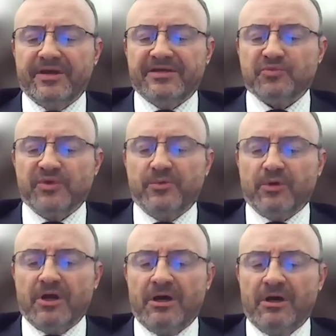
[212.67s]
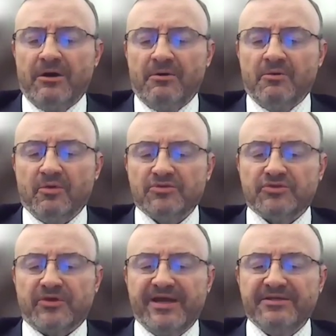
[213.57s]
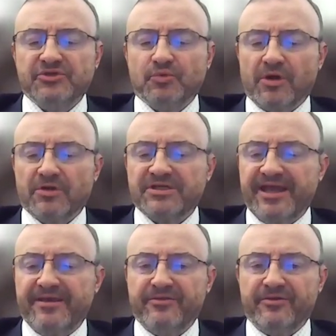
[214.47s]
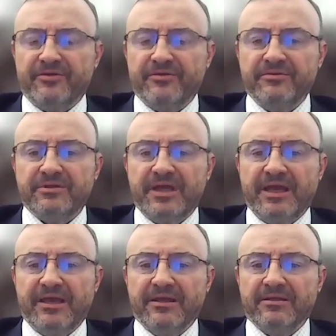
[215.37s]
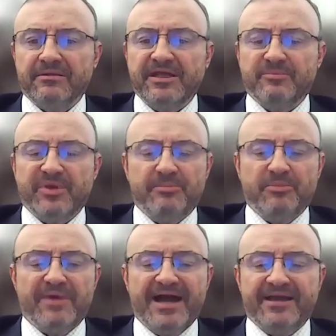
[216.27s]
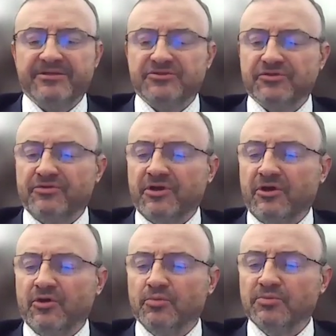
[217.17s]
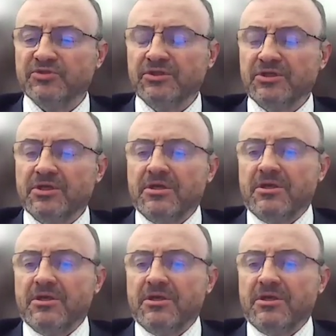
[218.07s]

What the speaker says: You know, as we were all trying to work together and get people back into their homes,